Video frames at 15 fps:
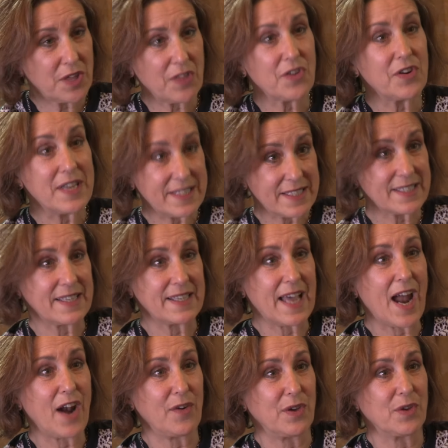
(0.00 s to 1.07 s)
think there is a
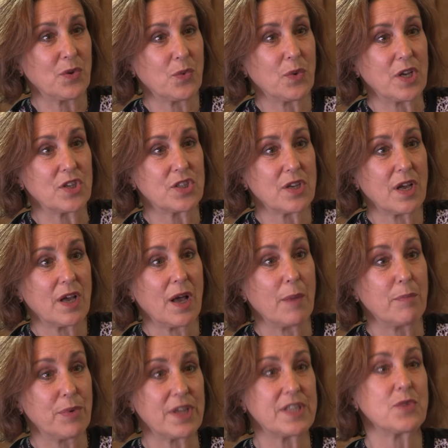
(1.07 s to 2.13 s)
scenario in which a
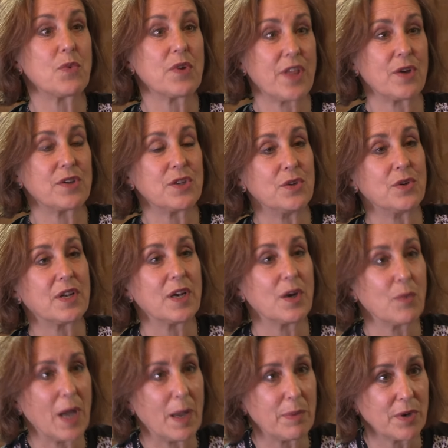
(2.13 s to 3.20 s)
Britain without a
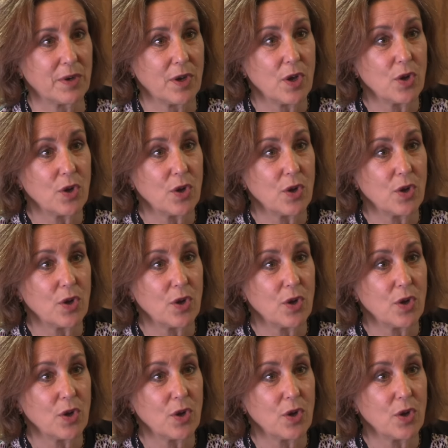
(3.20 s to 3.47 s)
nuclear weapon